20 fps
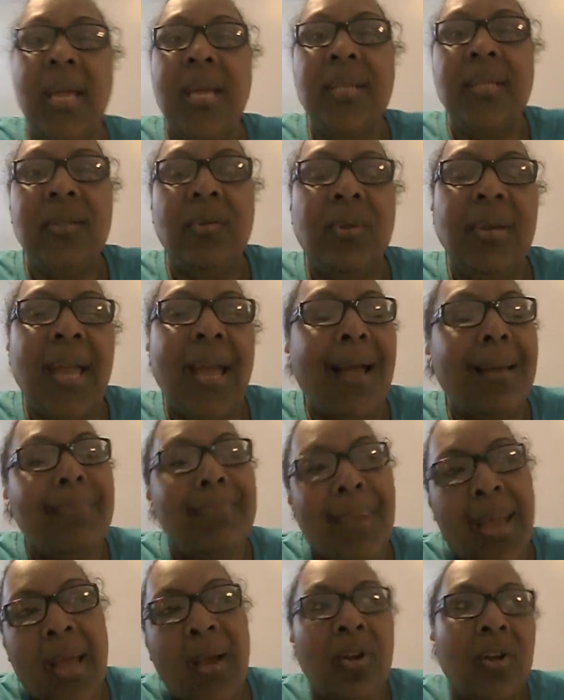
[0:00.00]
So yeah,
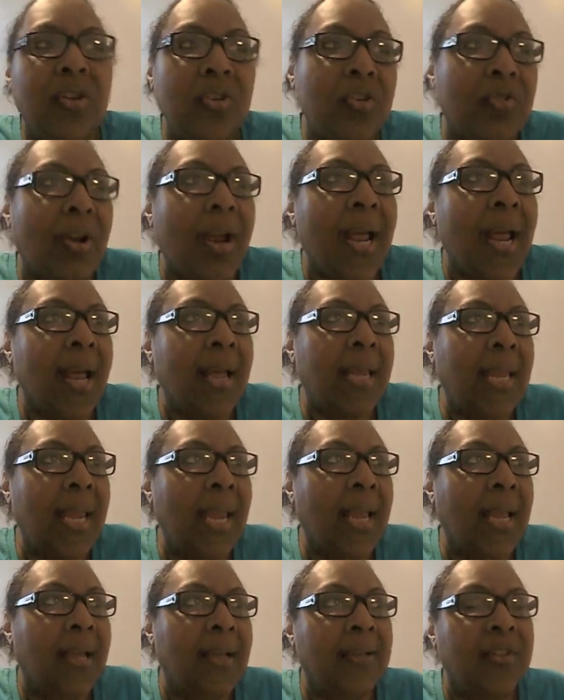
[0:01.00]
I'm back on track
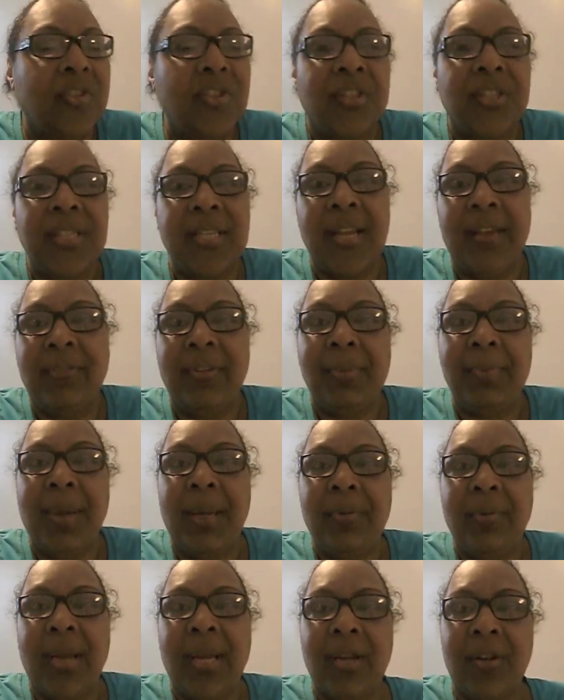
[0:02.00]
and just having
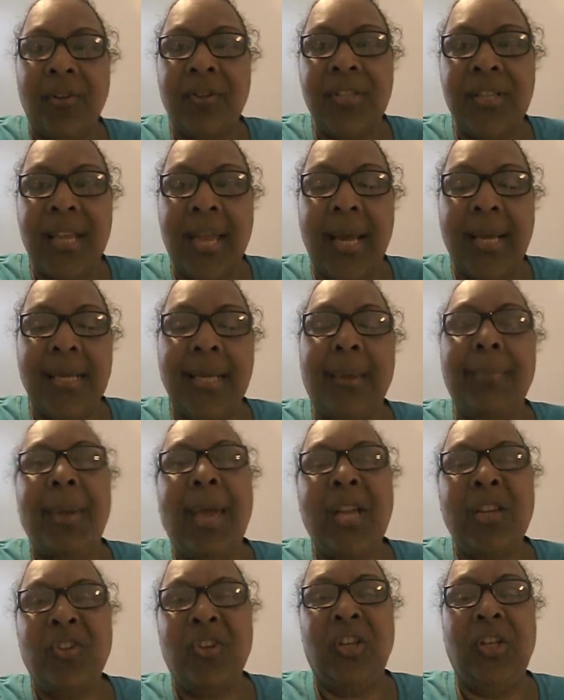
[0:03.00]
my regular snack, and I'm
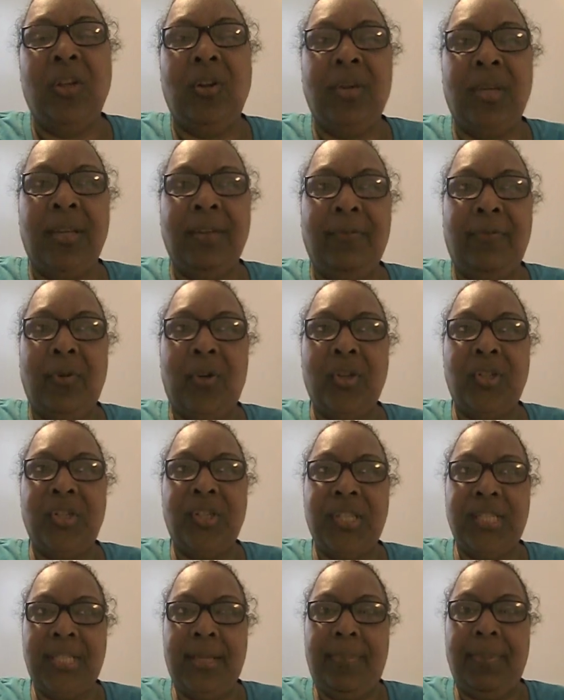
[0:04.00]
actually looking forward
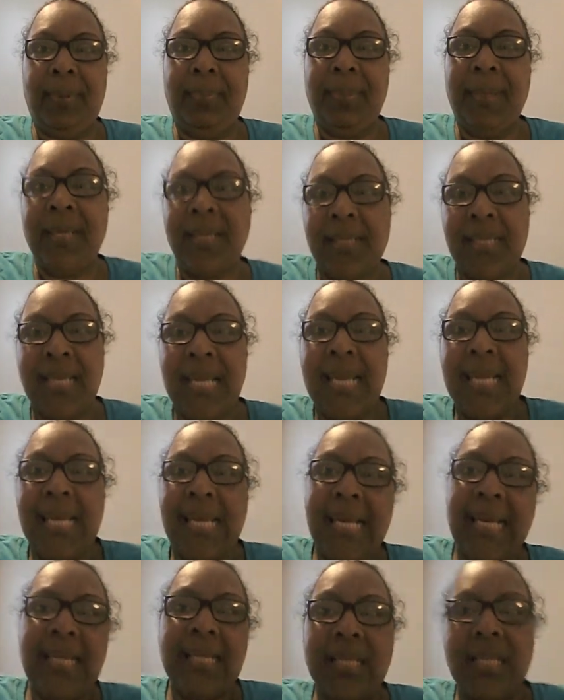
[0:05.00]
to supper because
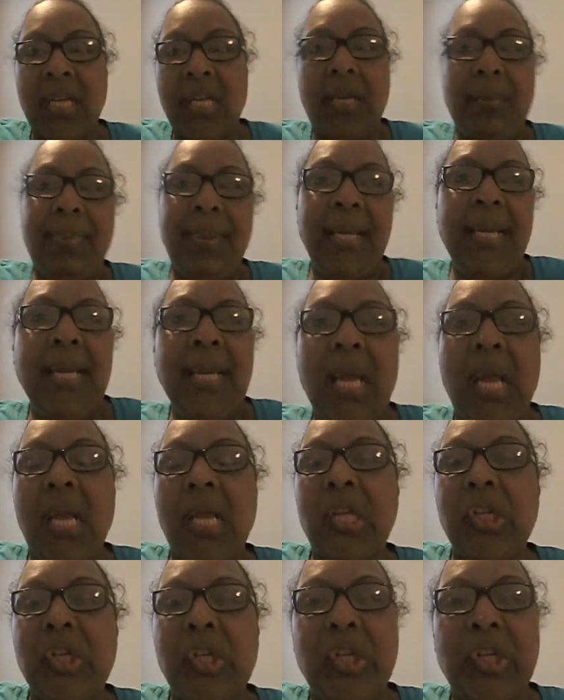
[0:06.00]
it's going to be
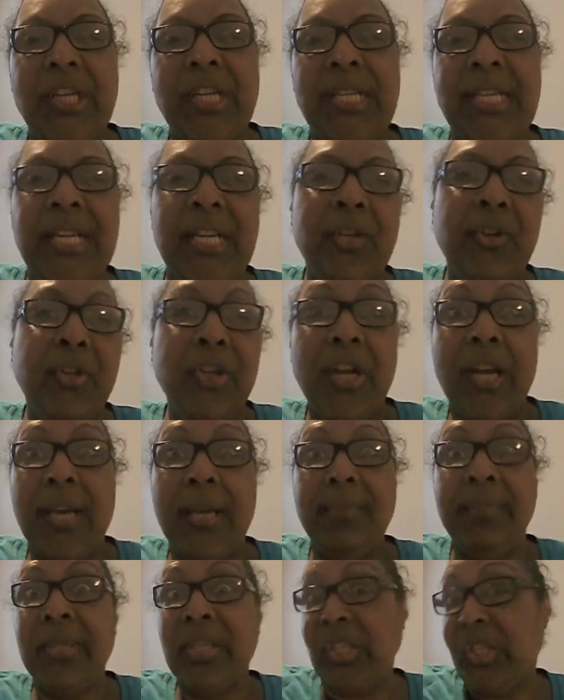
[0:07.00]
turkey dinner
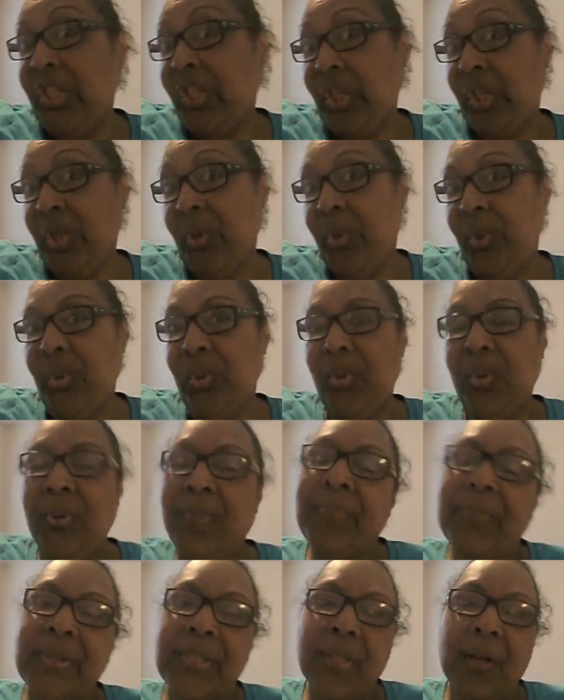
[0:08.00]
times
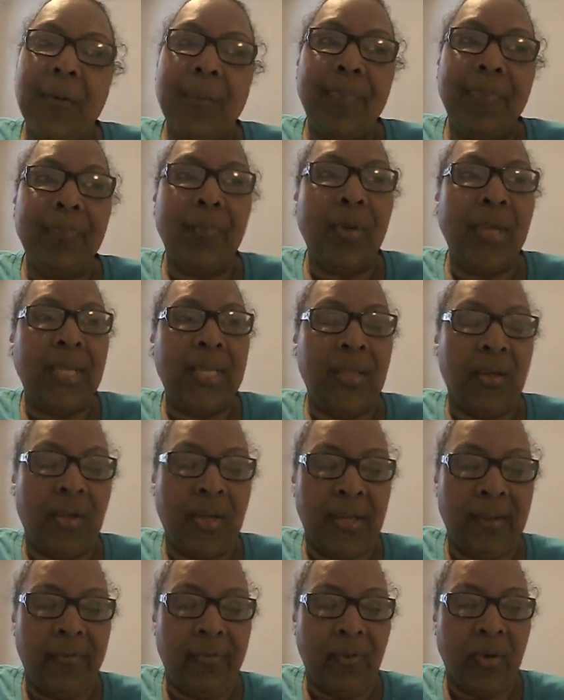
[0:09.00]
2. So I'm really
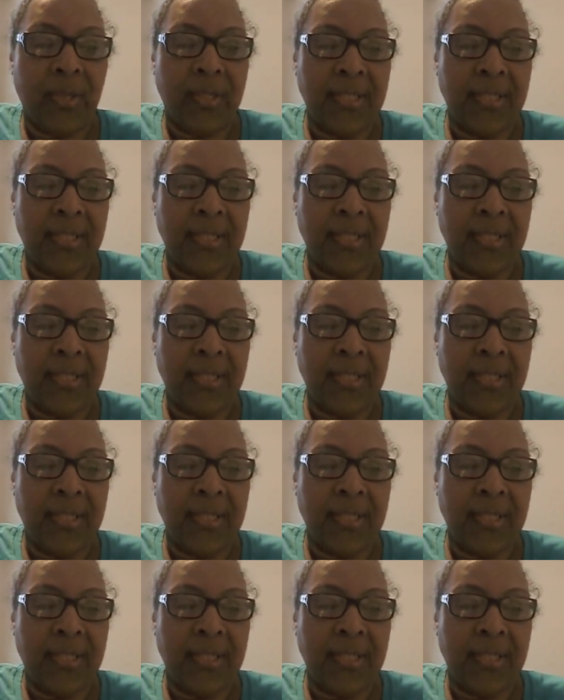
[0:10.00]
looking forward